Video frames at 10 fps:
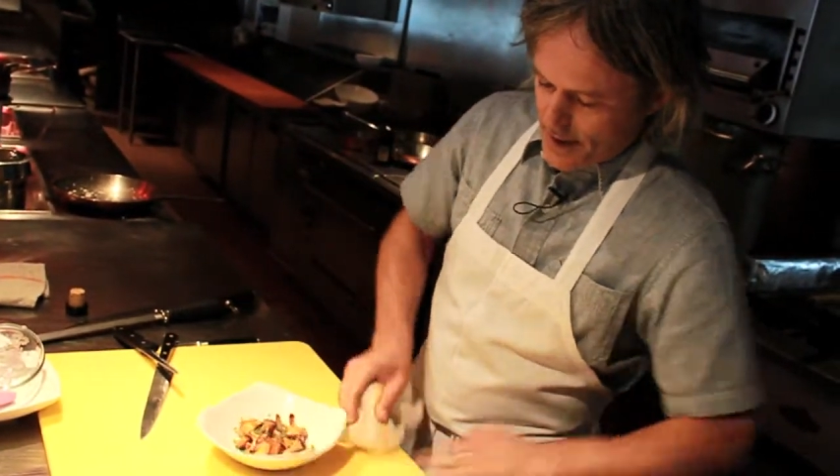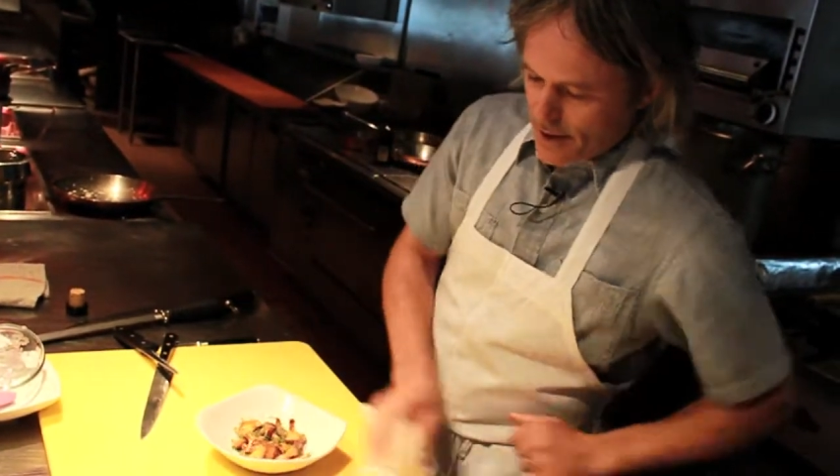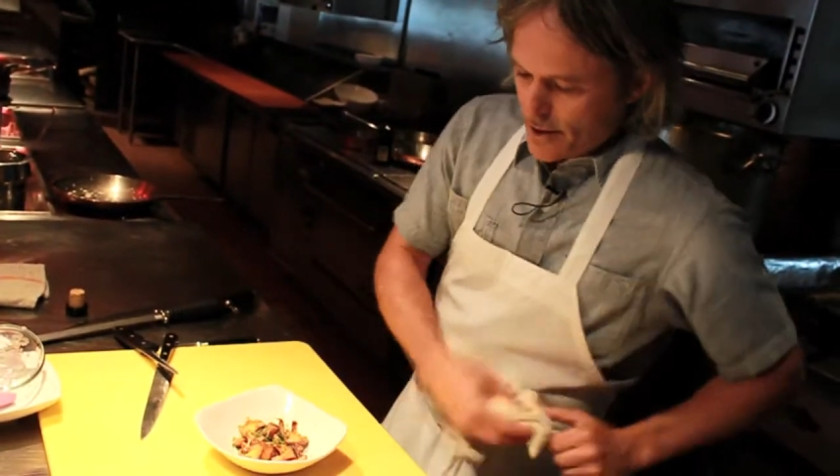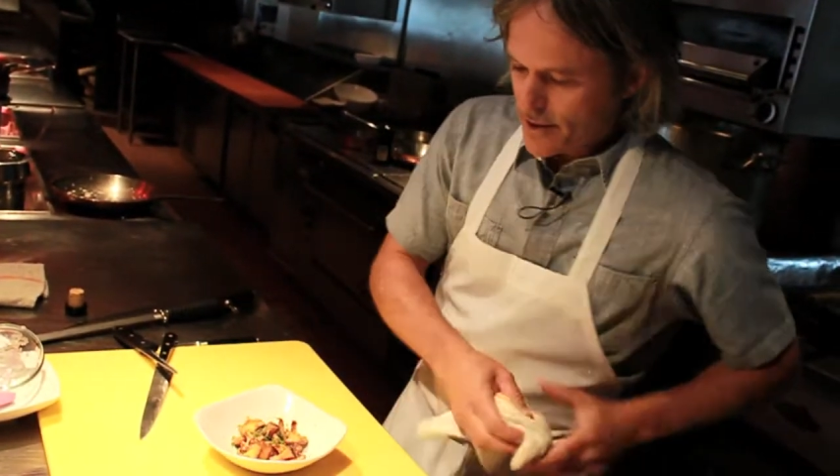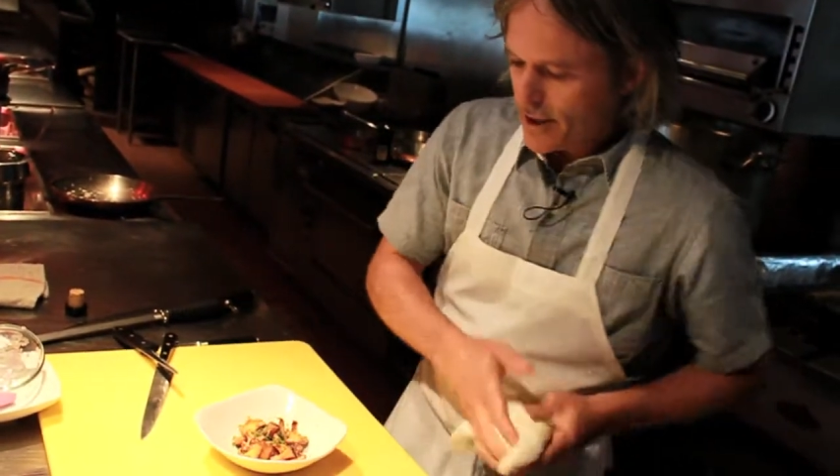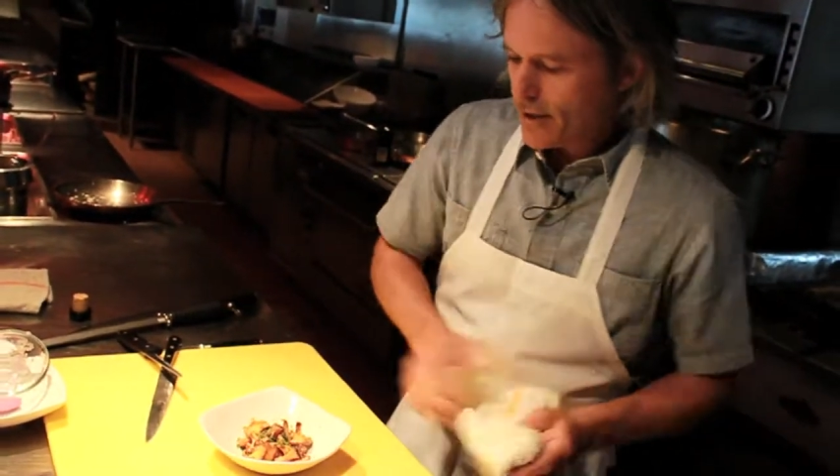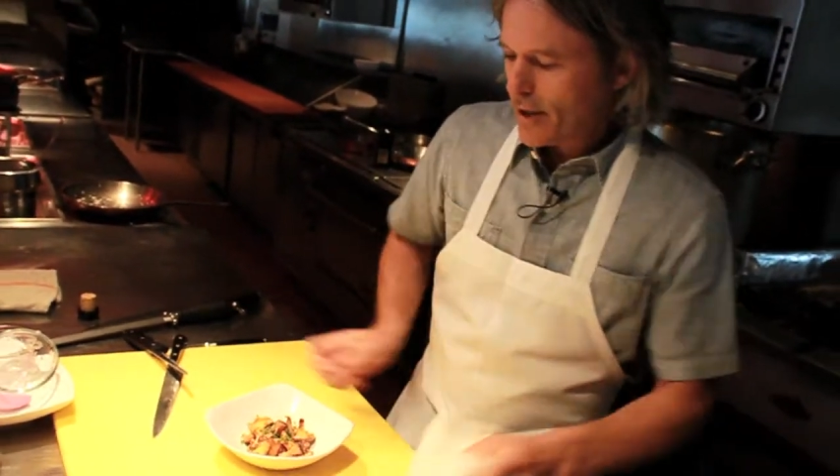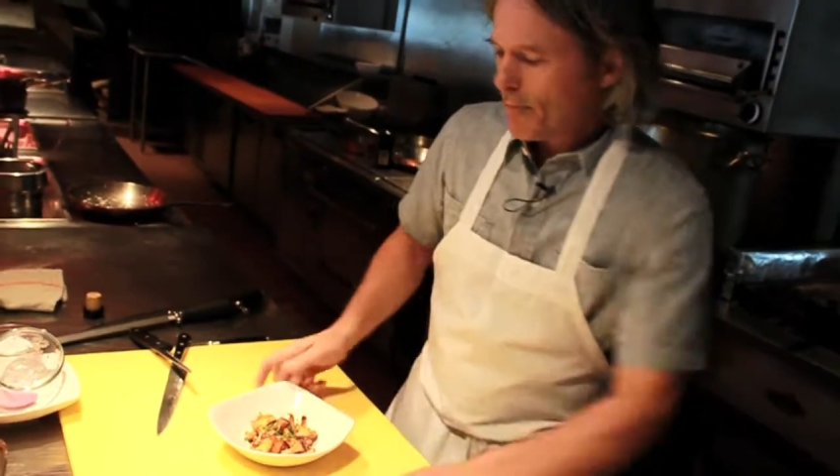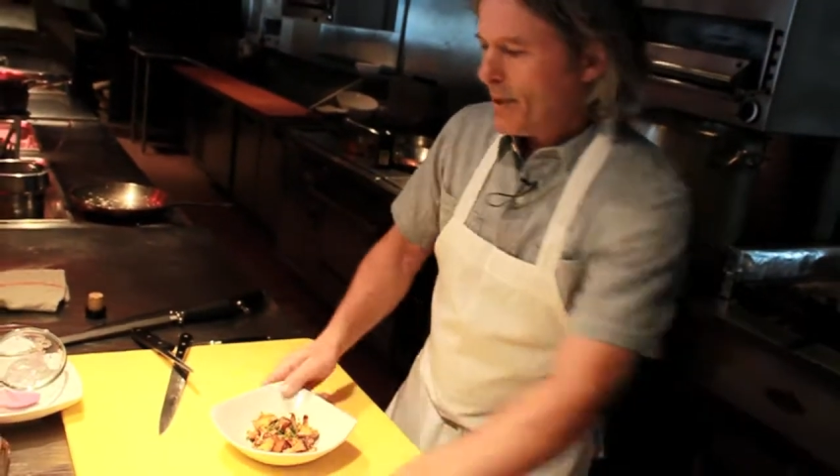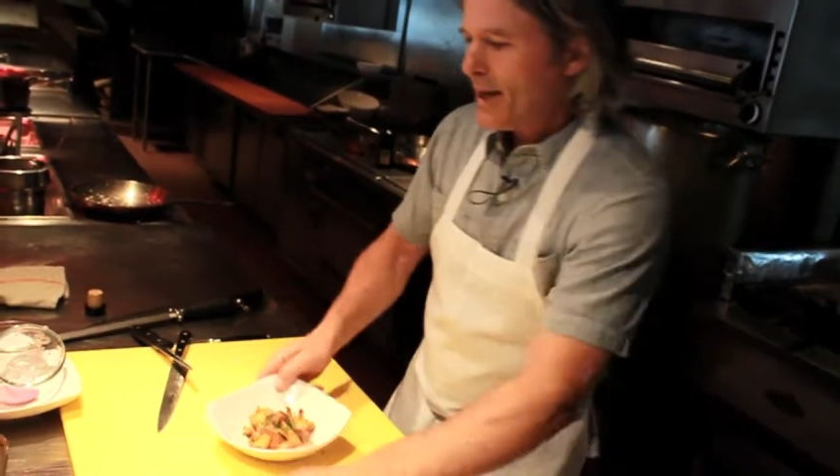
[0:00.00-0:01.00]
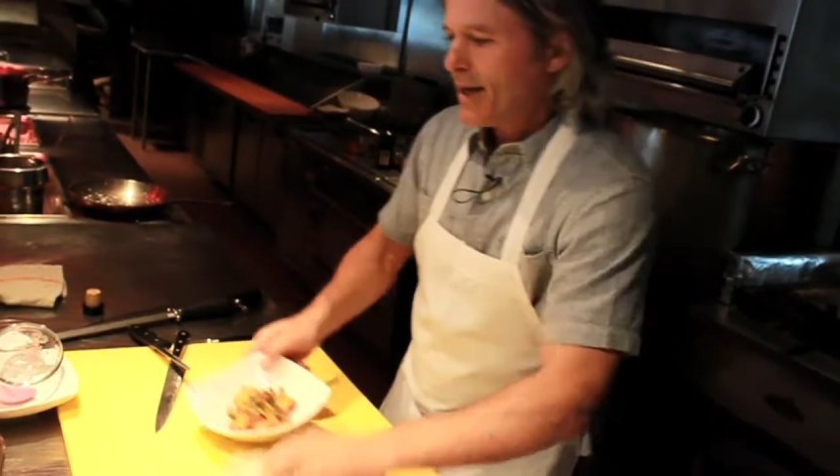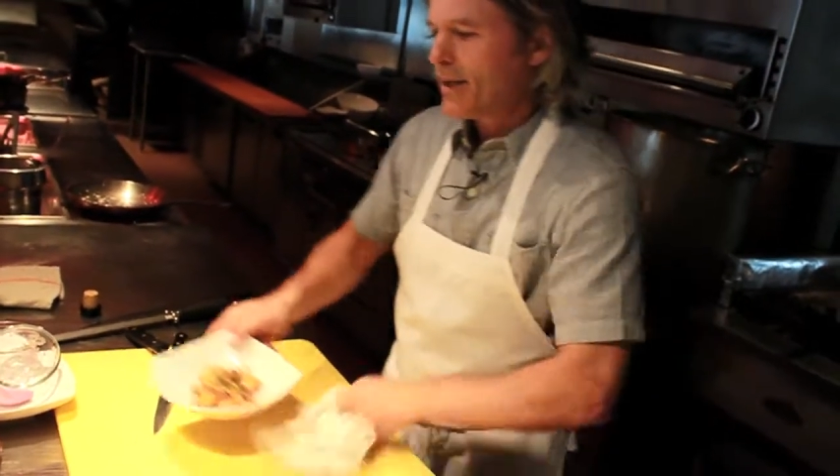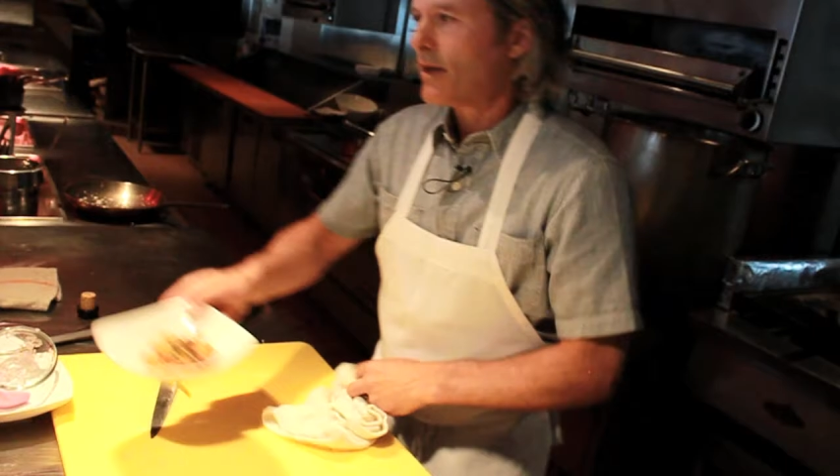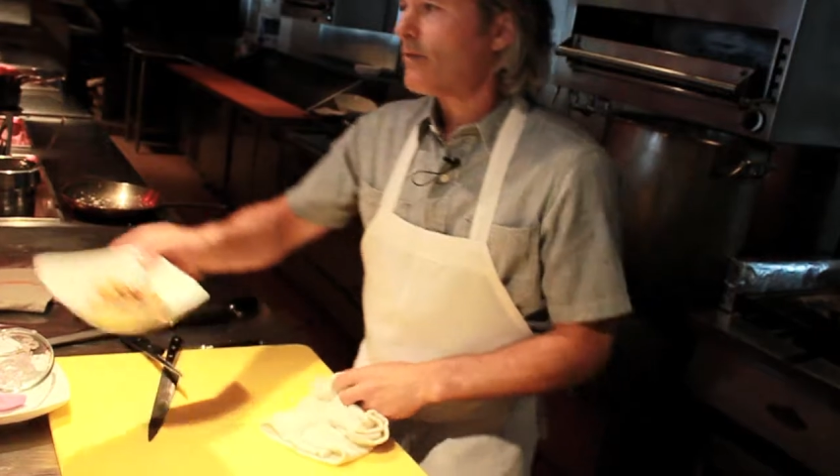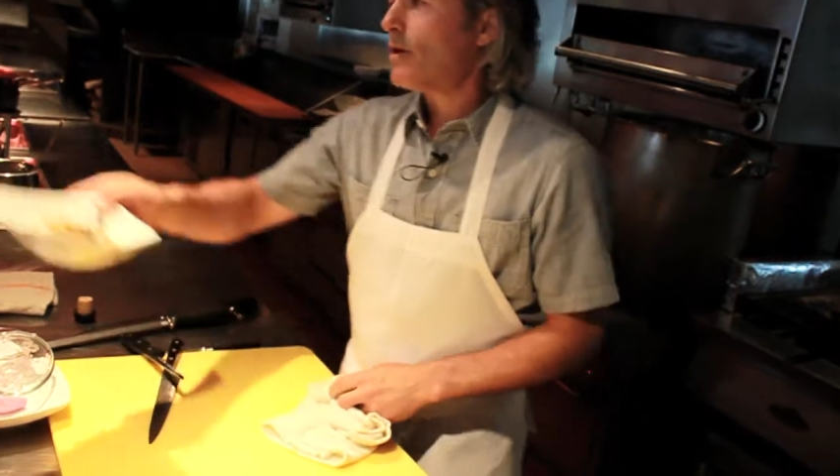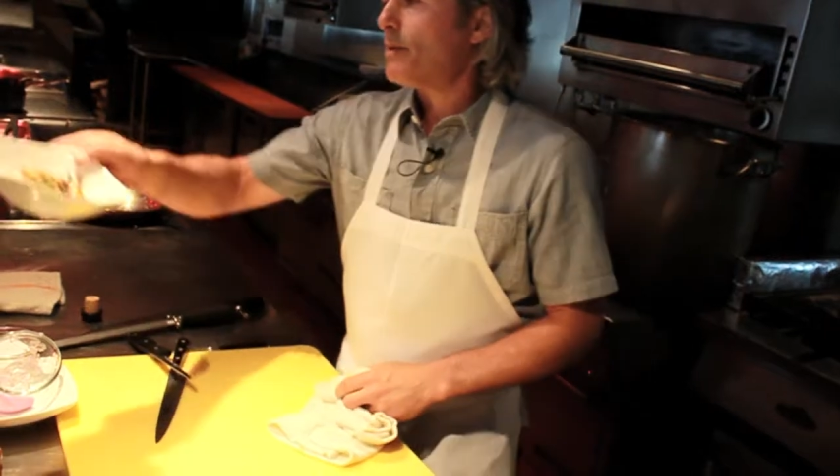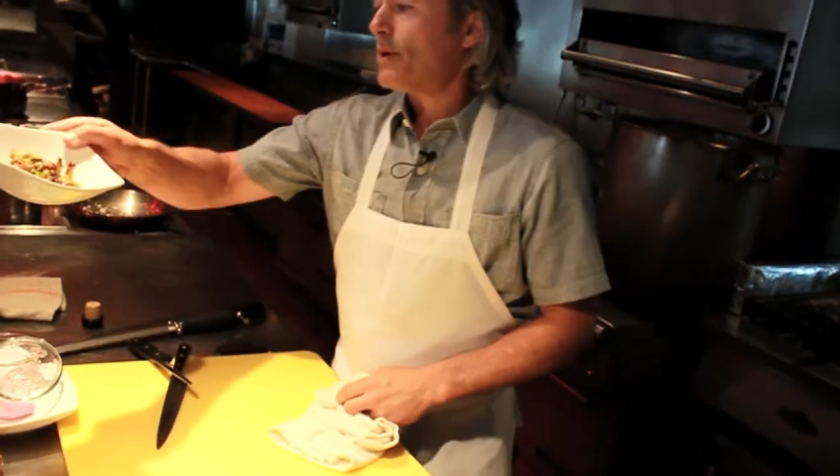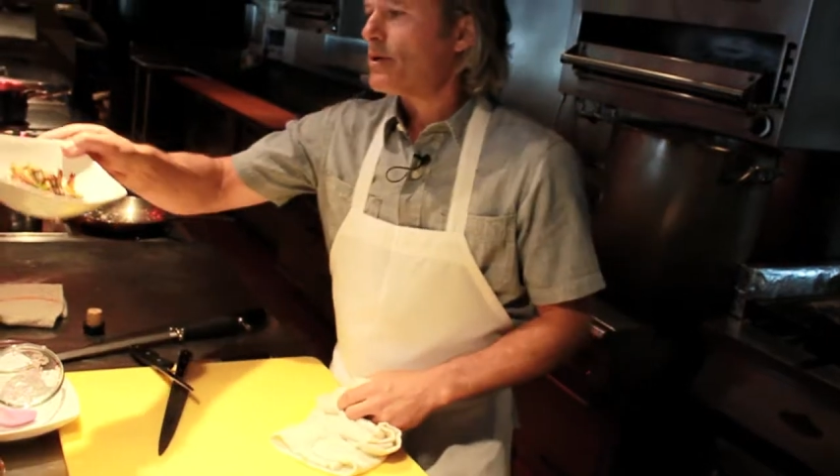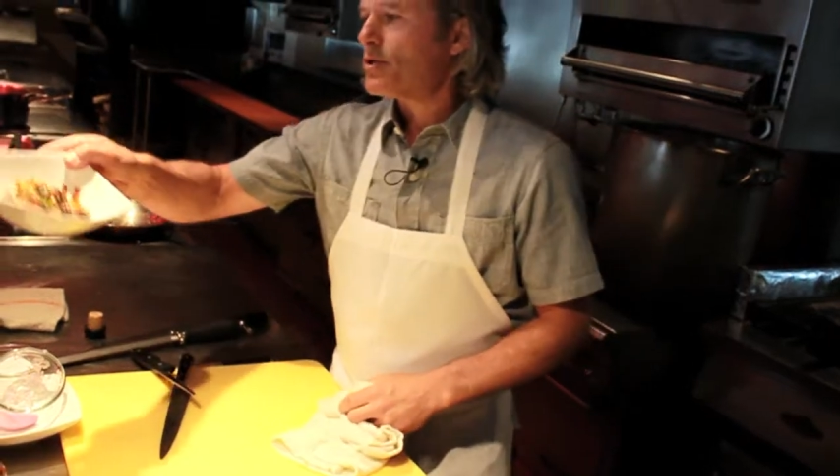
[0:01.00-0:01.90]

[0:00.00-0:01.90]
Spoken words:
See you later. Bye. Thank you very much.